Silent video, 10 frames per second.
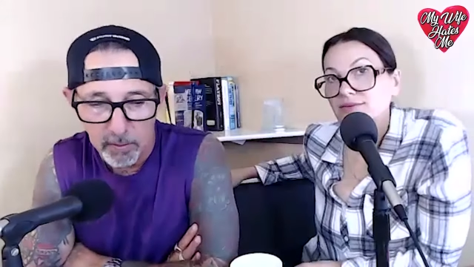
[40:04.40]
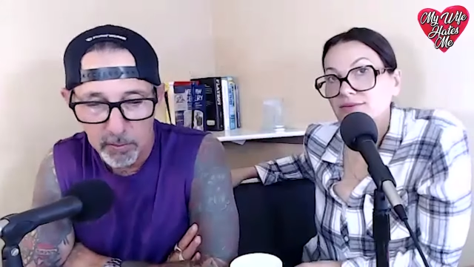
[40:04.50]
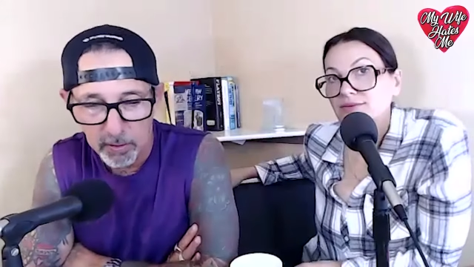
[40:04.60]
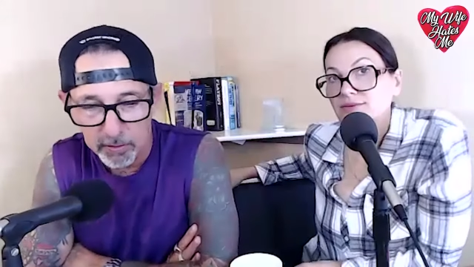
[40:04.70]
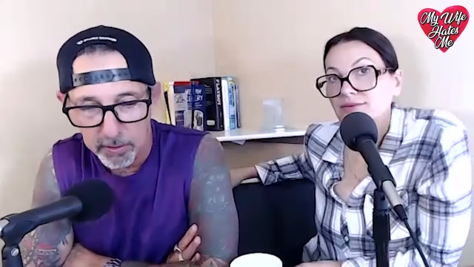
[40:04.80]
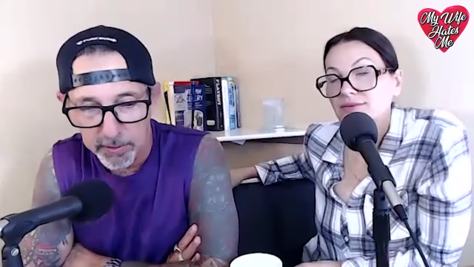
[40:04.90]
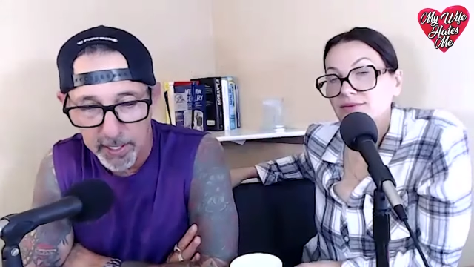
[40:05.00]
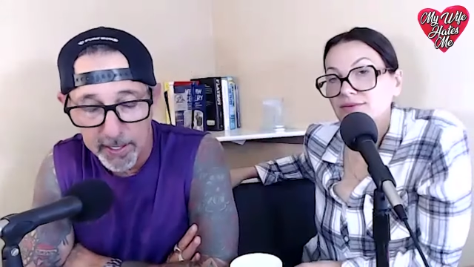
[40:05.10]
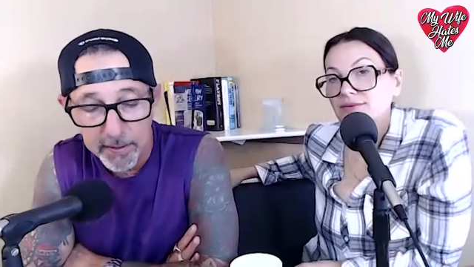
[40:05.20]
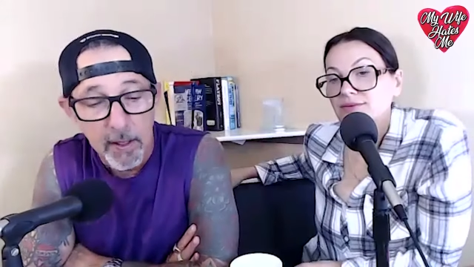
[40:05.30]
Speaker 1: We all know
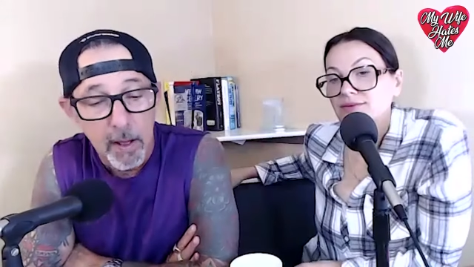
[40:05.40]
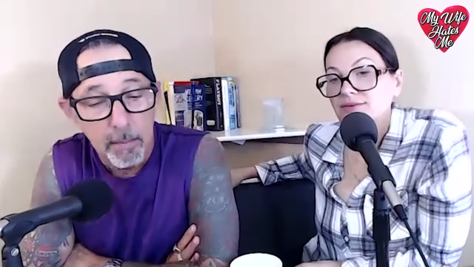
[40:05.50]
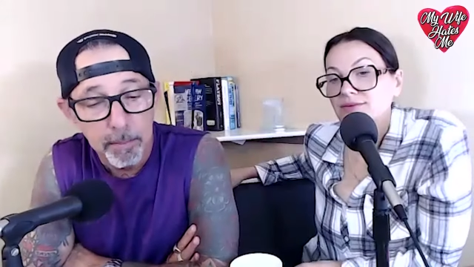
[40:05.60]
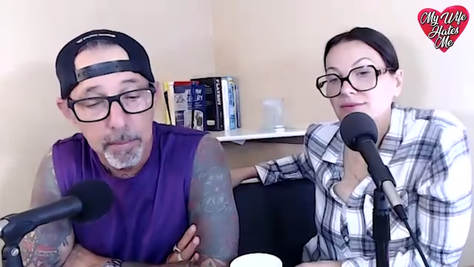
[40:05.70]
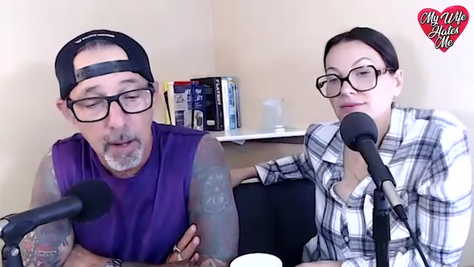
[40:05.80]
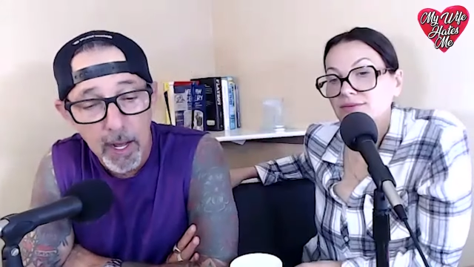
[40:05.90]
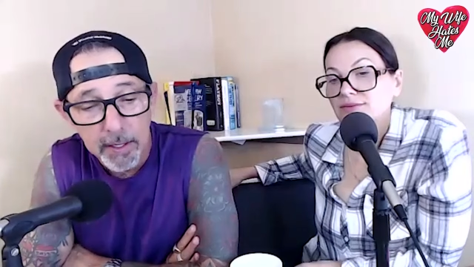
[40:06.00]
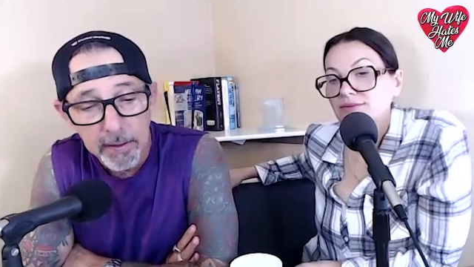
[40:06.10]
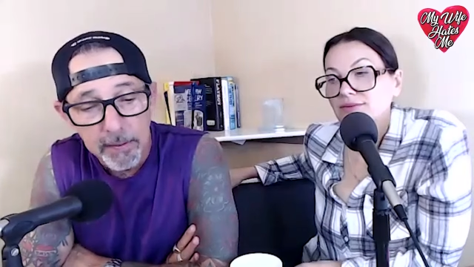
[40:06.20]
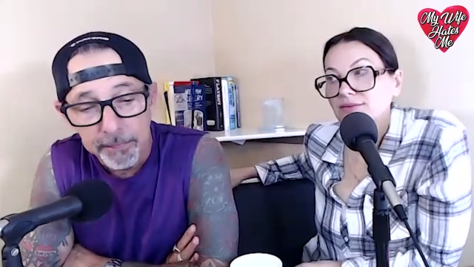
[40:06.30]
that.
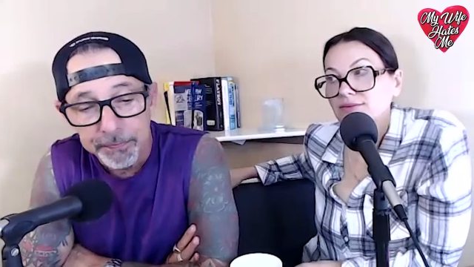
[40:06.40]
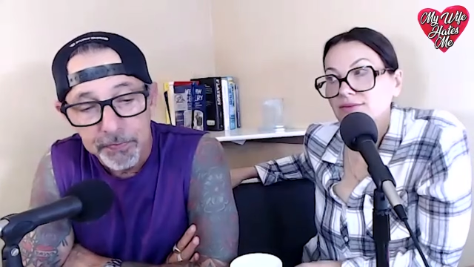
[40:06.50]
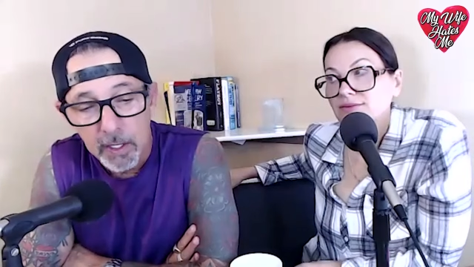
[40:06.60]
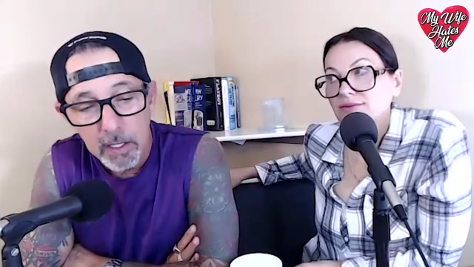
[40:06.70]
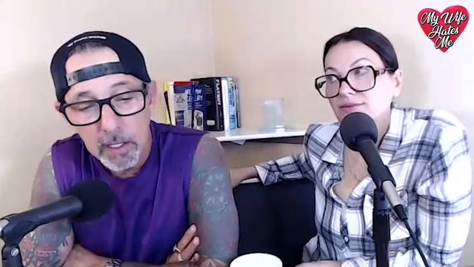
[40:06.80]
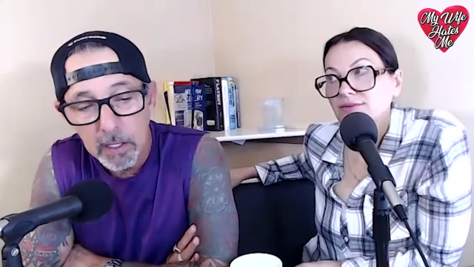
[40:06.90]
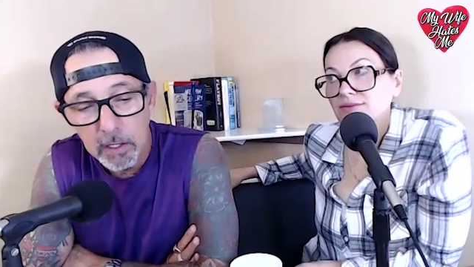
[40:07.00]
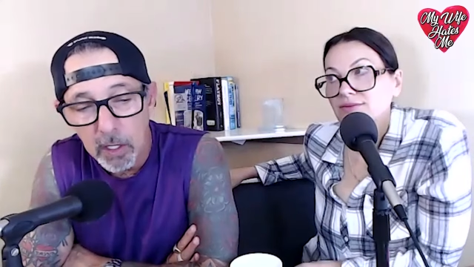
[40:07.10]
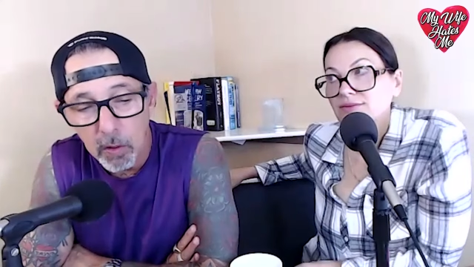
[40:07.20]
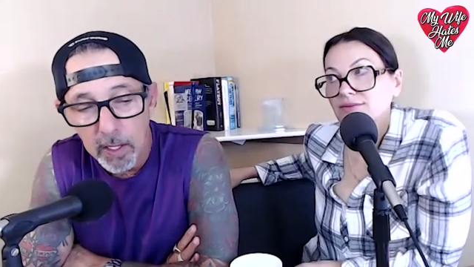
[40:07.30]
But
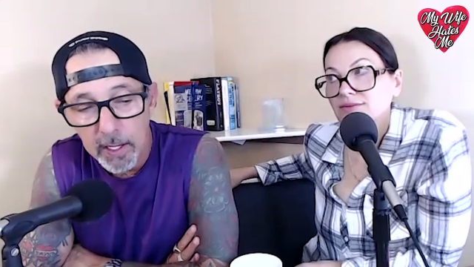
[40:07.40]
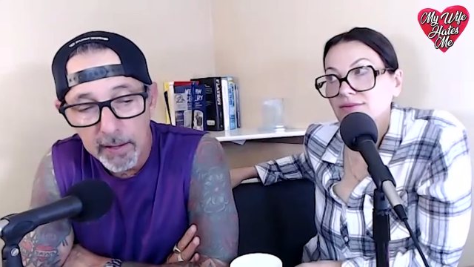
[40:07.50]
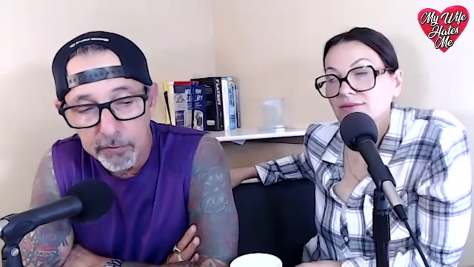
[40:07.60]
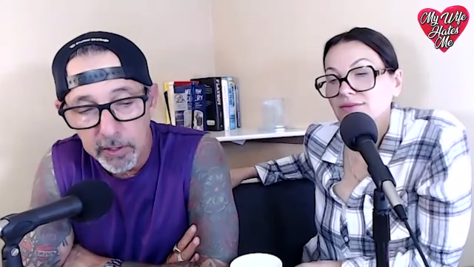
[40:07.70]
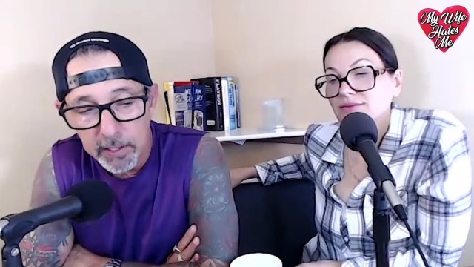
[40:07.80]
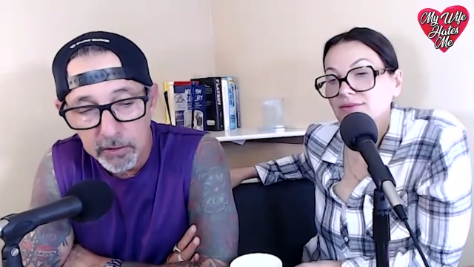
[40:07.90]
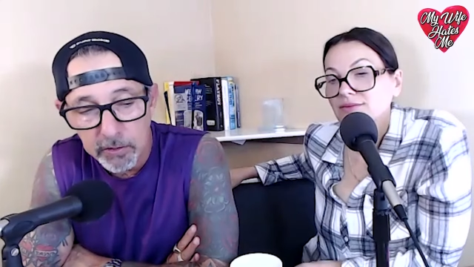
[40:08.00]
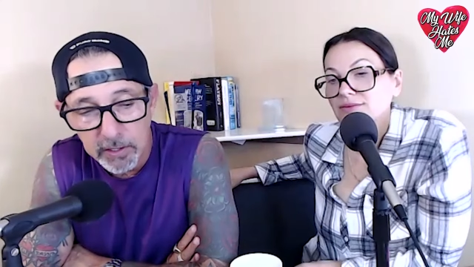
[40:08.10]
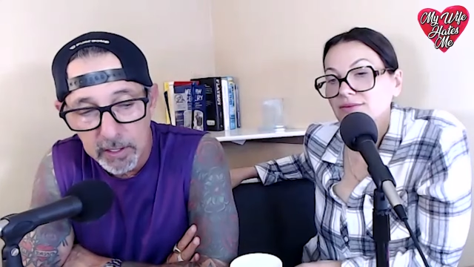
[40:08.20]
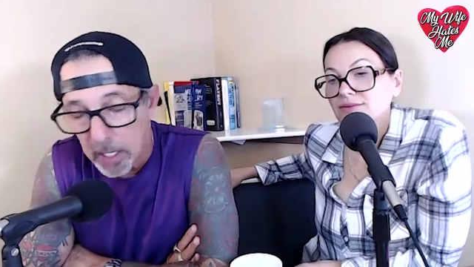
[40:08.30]
you know, after
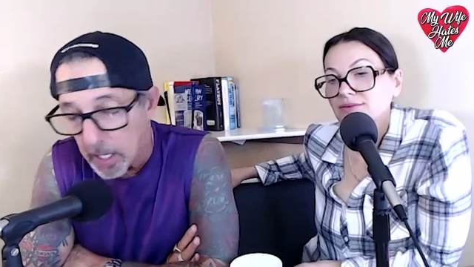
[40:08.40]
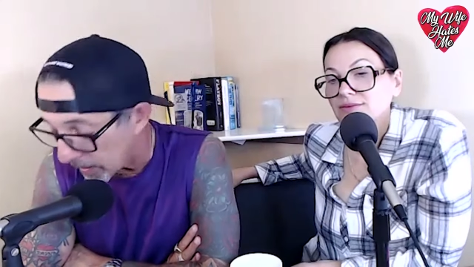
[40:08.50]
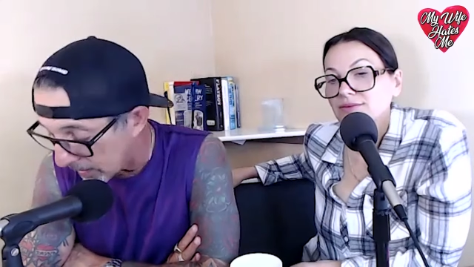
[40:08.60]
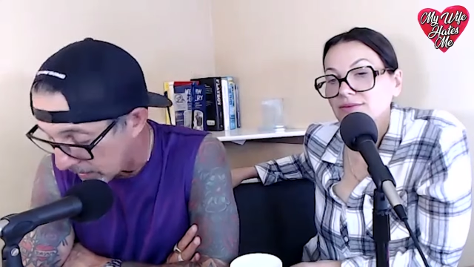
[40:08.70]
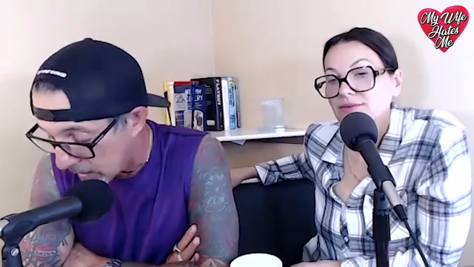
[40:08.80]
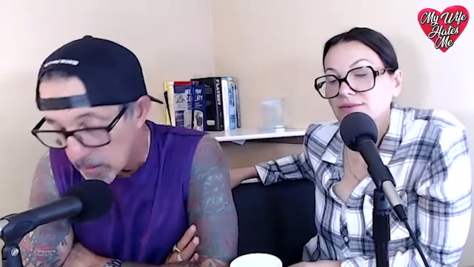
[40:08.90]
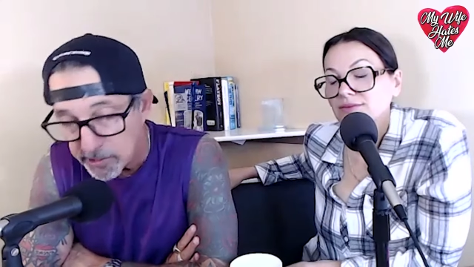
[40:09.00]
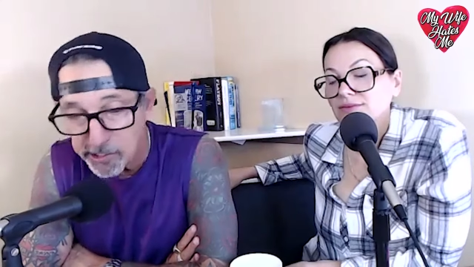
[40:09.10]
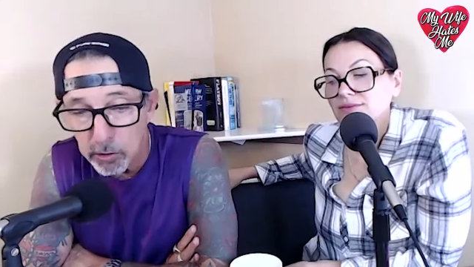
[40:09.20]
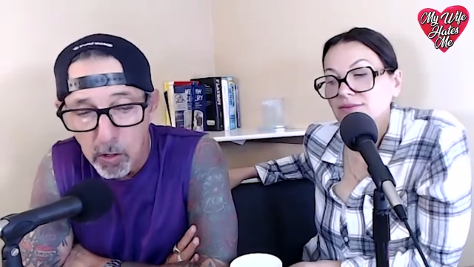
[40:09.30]
years and years, like
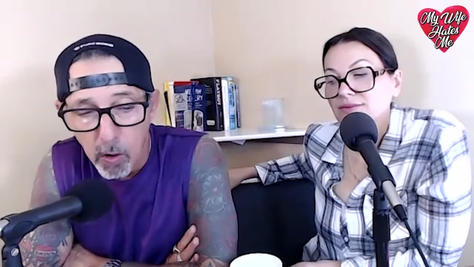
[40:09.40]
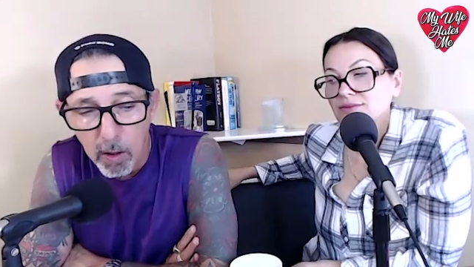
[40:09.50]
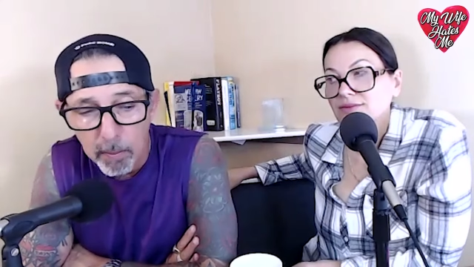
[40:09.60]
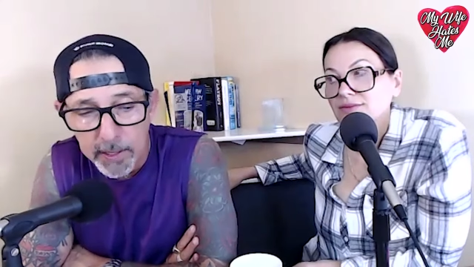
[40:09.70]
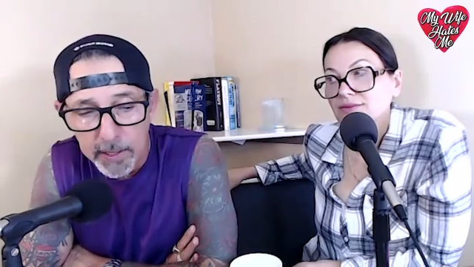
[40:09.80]
she'll call me,